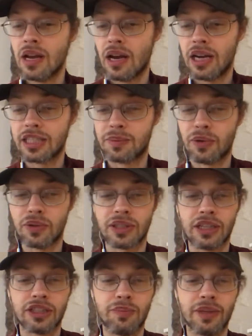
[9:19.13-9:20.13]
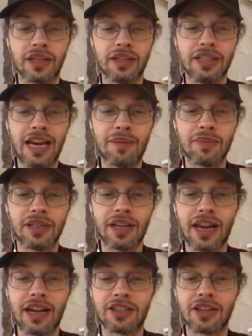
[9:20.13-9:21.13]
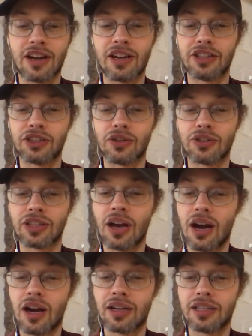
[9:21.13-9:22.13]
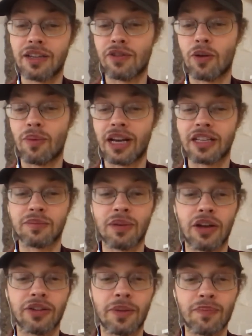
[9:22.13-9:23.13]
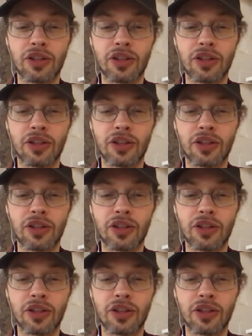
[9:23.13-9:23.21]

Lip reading: I suppose I should be condemned in Hareton and Cathy's heart, if not by his mouth,